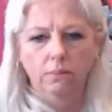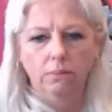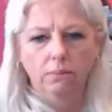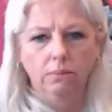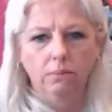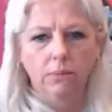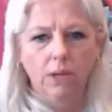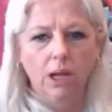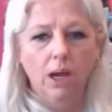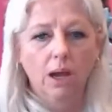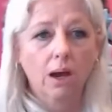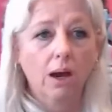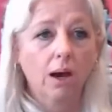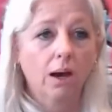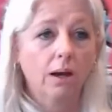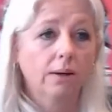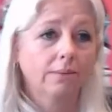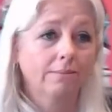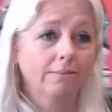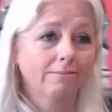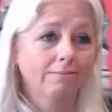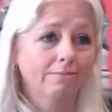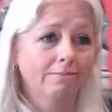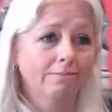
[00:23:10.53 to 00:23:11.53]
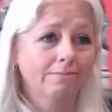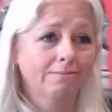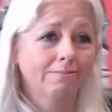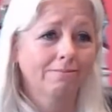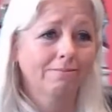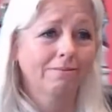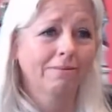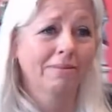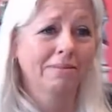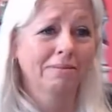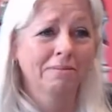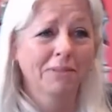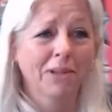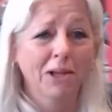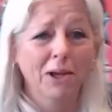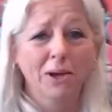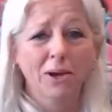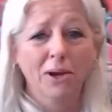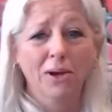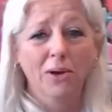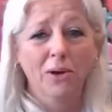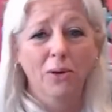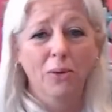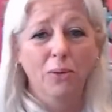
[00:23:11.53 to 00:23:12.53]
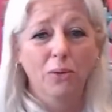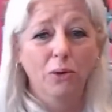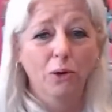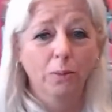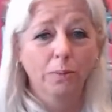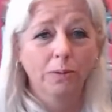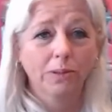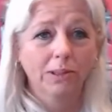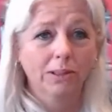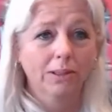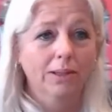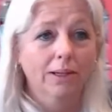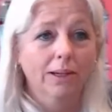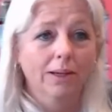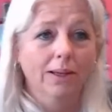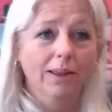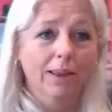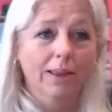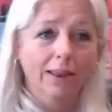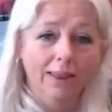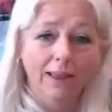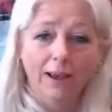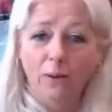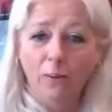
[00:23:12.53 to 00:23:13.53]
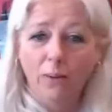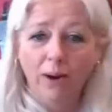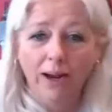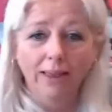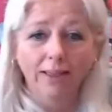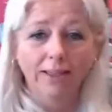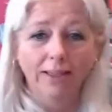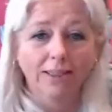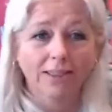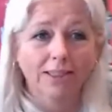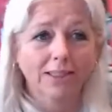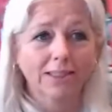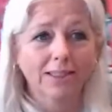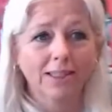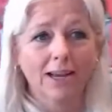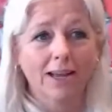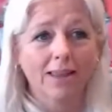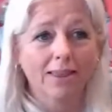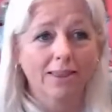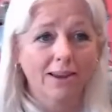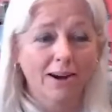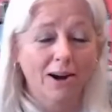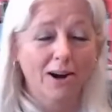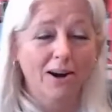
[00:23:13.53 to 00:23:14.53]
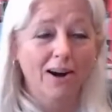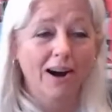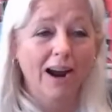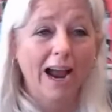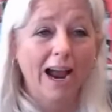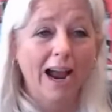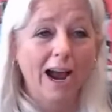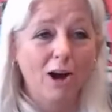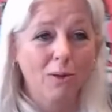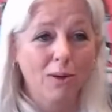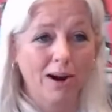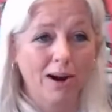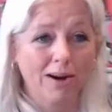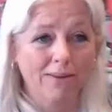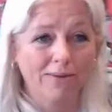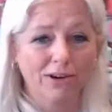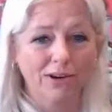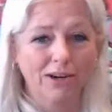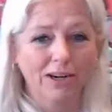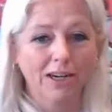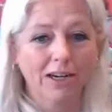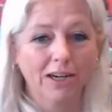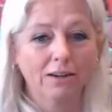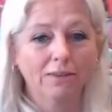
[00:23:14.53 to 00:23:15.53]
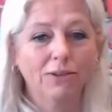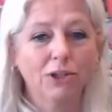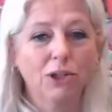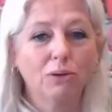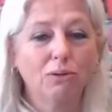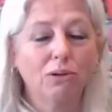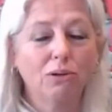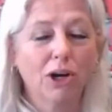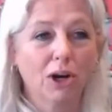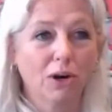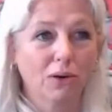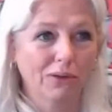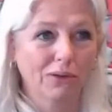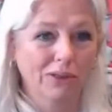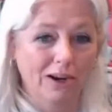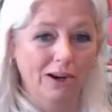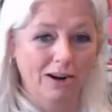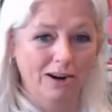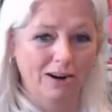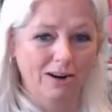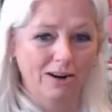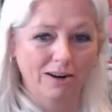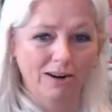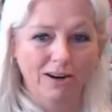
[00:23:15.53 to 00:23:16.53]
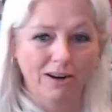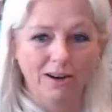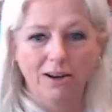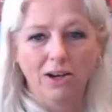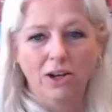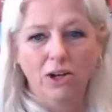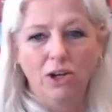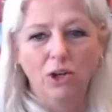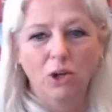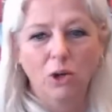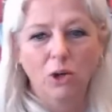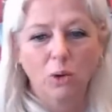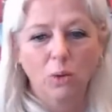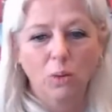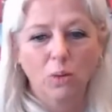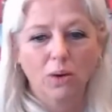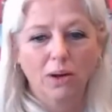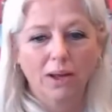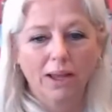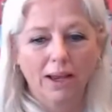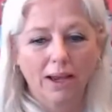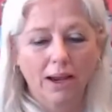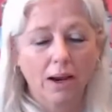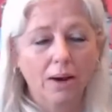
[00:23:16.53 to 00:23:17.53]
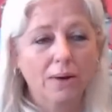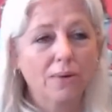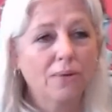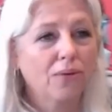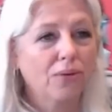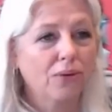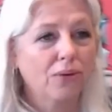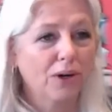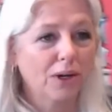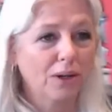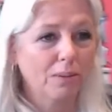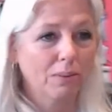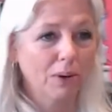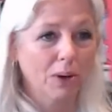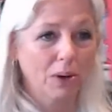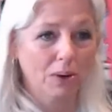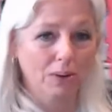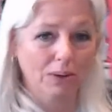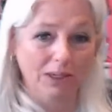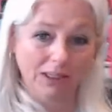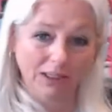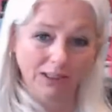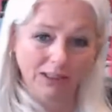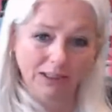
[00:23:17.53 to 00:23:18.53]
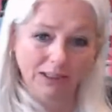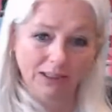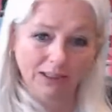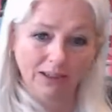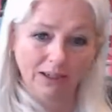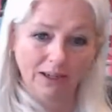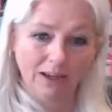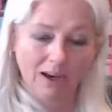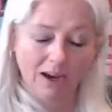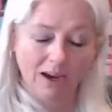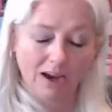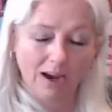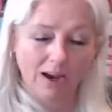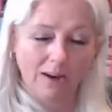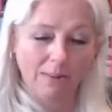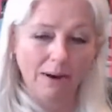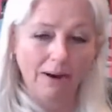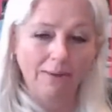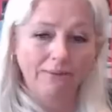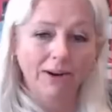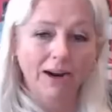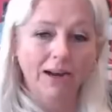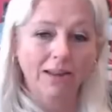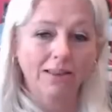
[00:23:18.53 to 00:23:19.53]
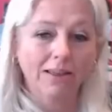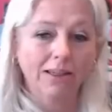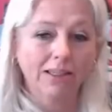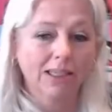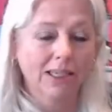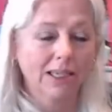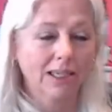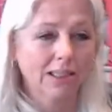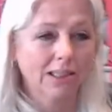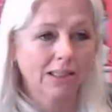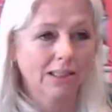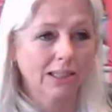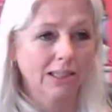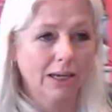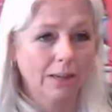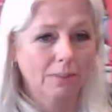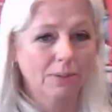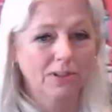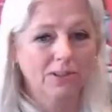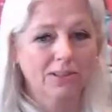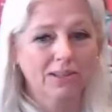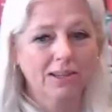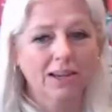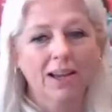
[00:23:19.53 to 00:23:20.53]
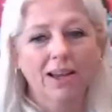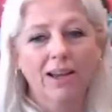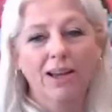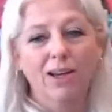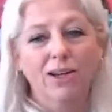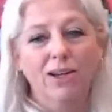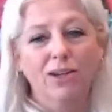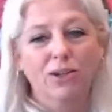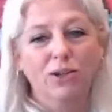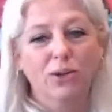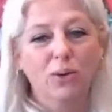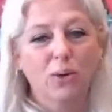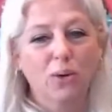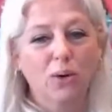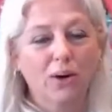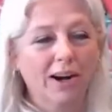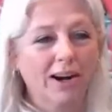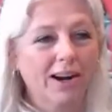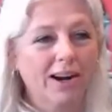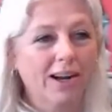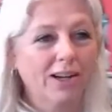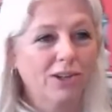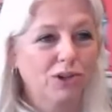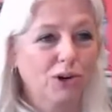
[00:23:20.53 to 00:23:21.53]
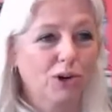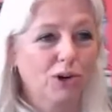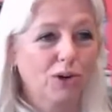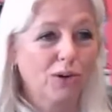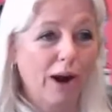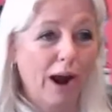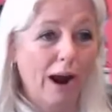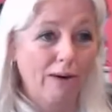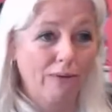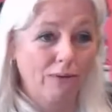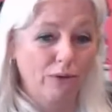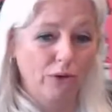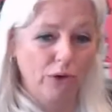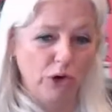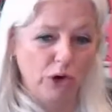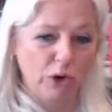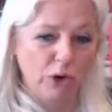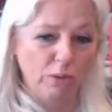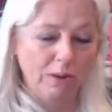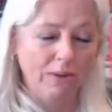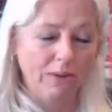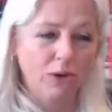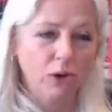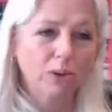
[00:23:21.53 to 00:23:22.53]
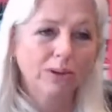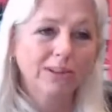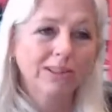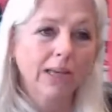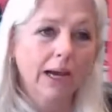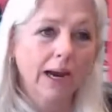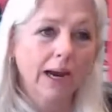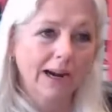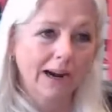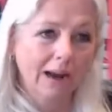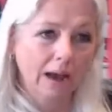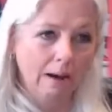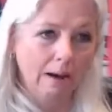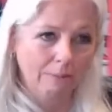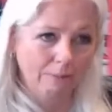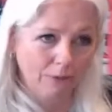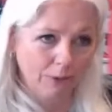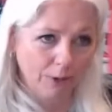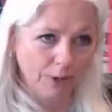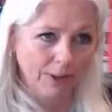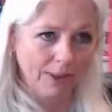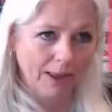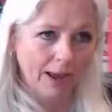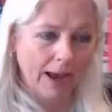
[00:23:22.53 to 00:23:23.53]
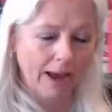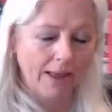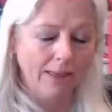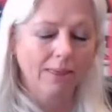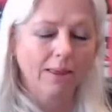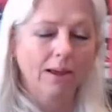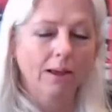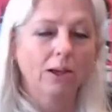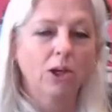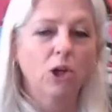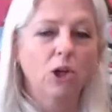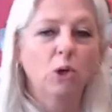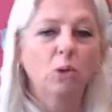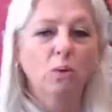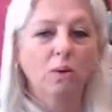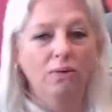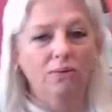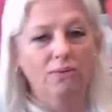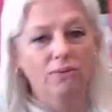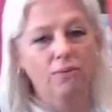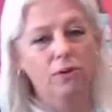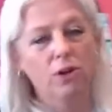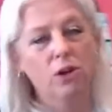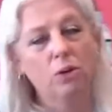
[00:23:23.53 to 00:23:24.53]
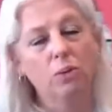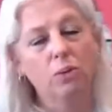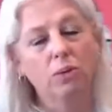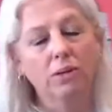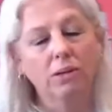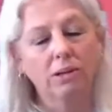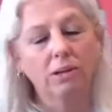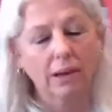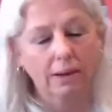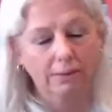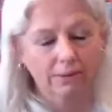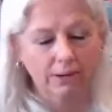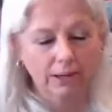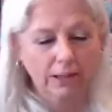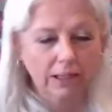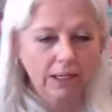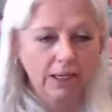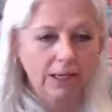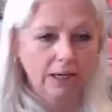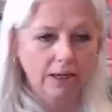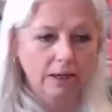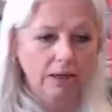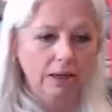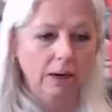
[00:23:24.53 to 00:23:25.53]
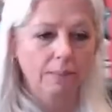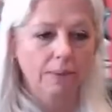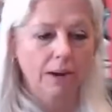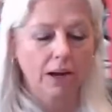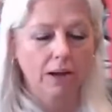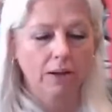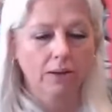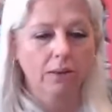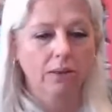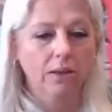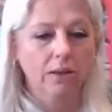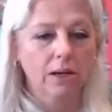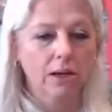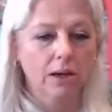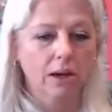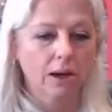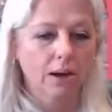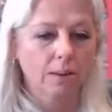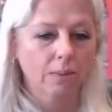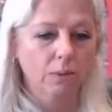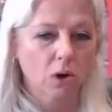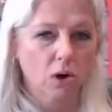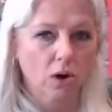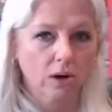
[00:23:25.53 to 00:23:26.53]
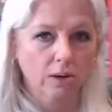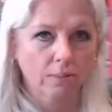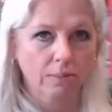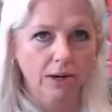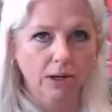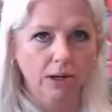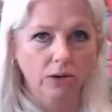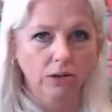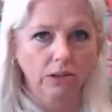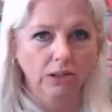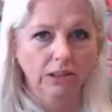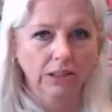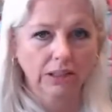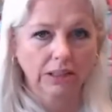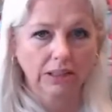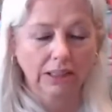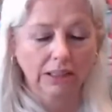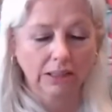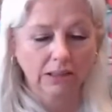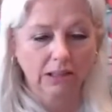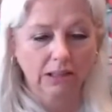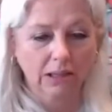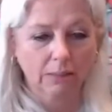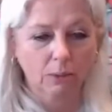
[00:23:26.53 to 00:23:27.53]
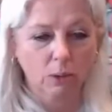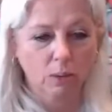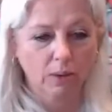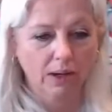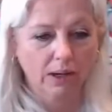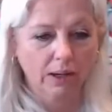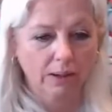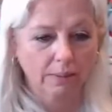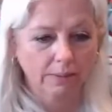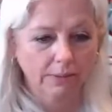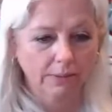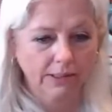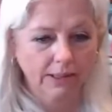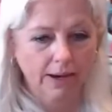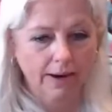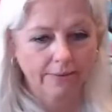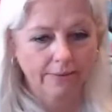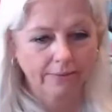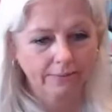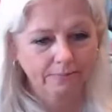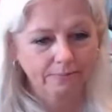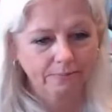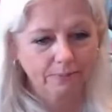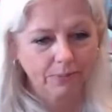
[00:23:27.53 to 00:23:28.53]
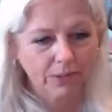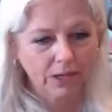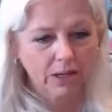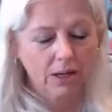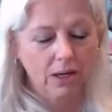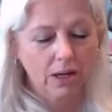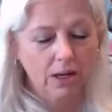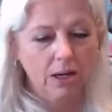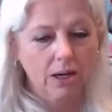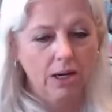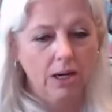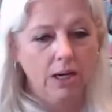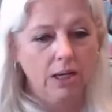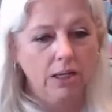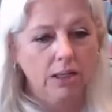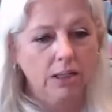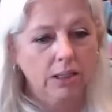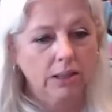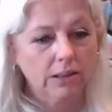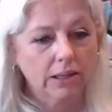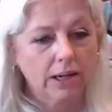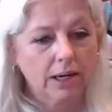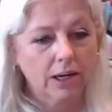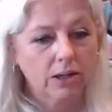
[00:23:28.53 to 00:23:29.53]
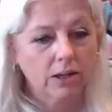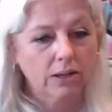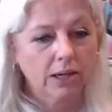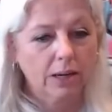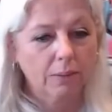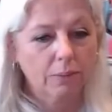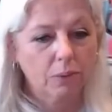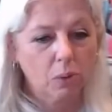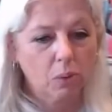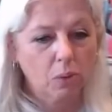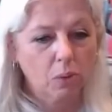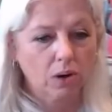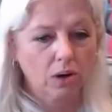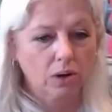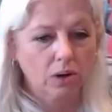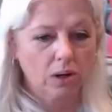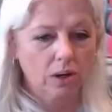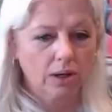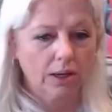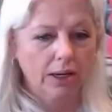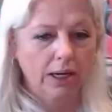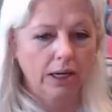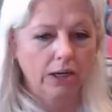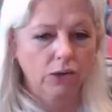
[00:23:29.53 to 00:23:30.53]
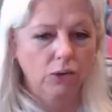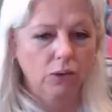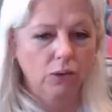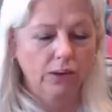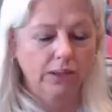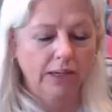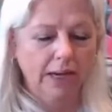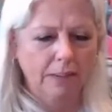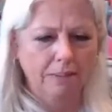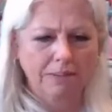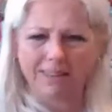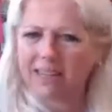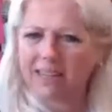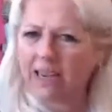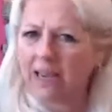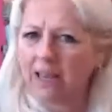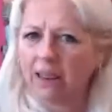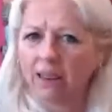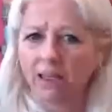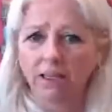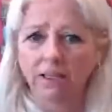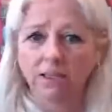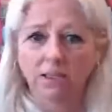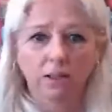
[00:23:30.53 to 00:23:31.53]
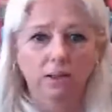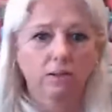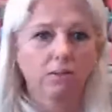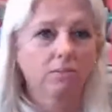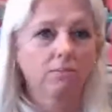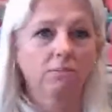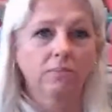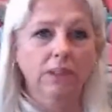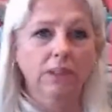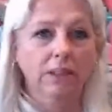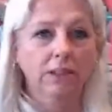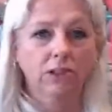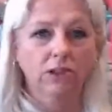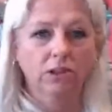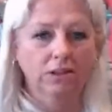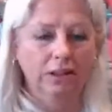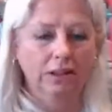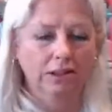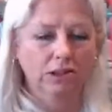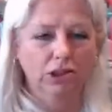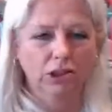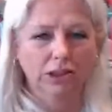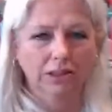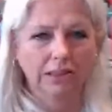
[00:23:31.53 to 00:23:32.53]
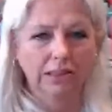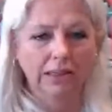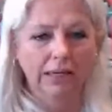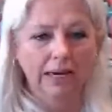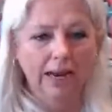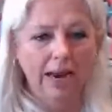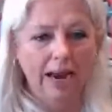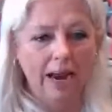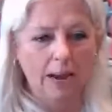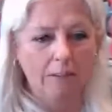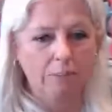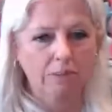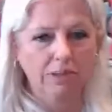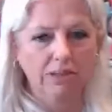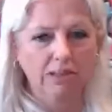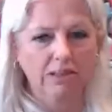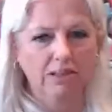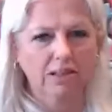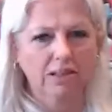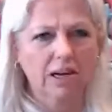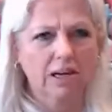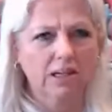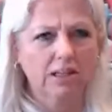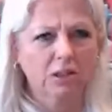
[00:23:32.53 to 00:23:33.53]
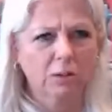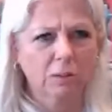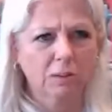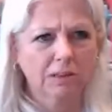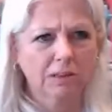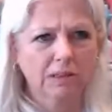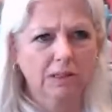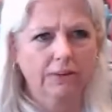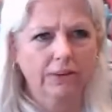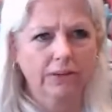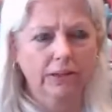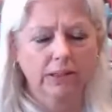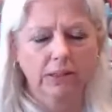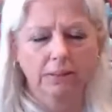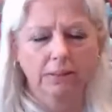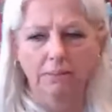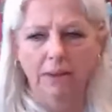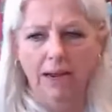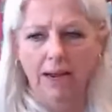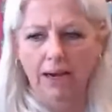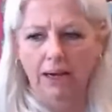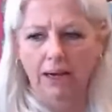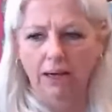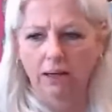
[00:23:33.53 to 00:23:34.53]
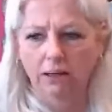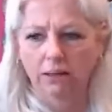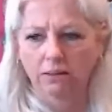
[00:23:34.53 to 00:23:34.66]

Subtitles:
Huh. Whoops. The wait list is not there. However, if you go there, you will get a free bonus. I've got the 10 steps to organize your craft room. If you sign up for that, then you will definitely hear about the Card Maker Success Summit when it comes live. Does AirTable work on Android tablets? I think so. It's just an app. It's not specific to Mac.